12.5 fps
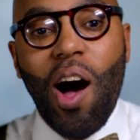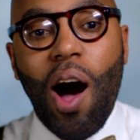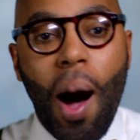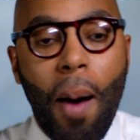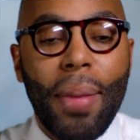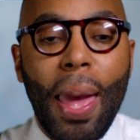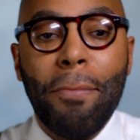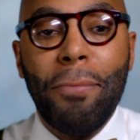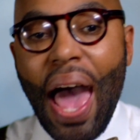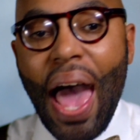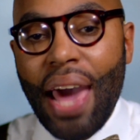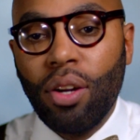um, and
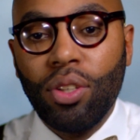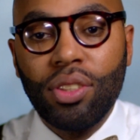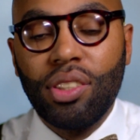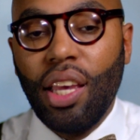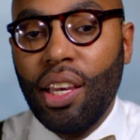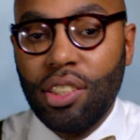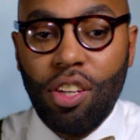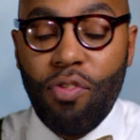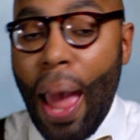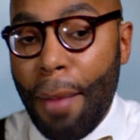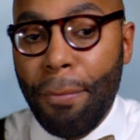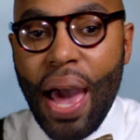battles is the
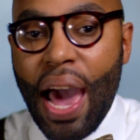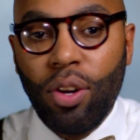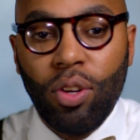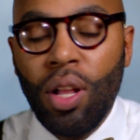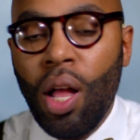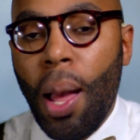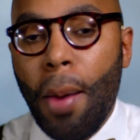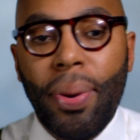rap battle,